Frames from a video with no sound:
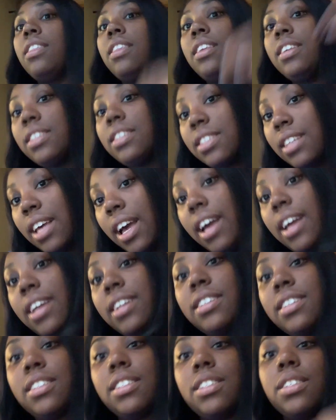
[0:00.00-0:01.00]
This side
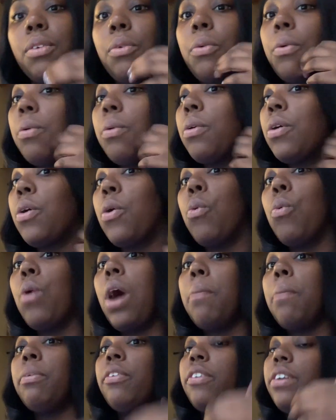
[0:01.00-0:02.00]
just
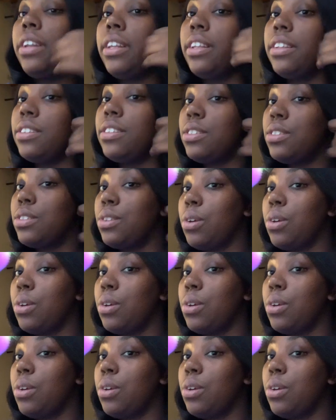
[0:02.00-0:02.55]
cooperated so